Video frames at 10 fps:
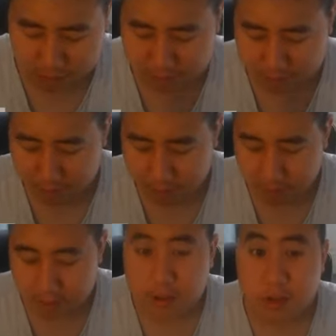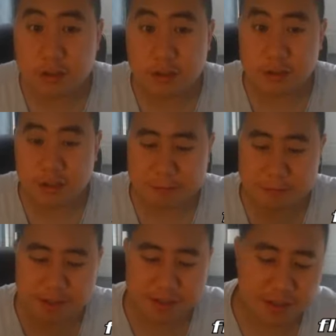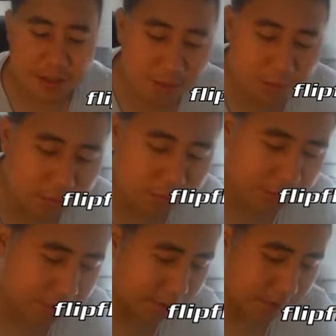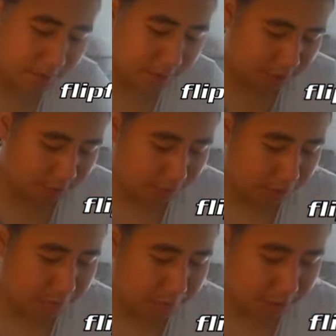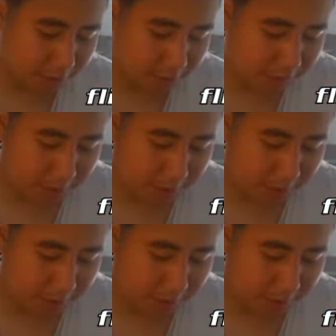rare spot. It would have been a rare species in general. Wow.